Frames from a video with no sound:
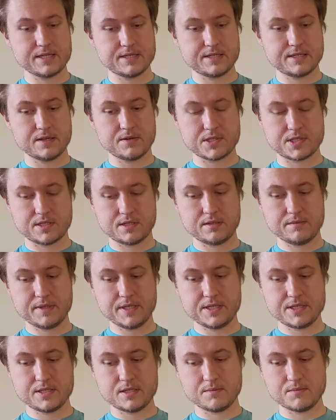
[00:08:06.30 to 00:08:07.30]
is there's going to
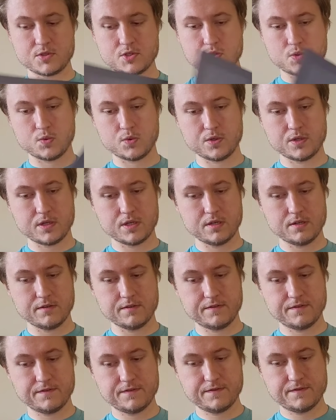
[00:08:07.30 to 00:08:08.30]
be some sort
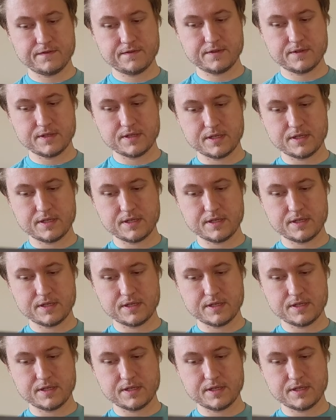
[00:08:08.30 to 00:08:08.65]
of,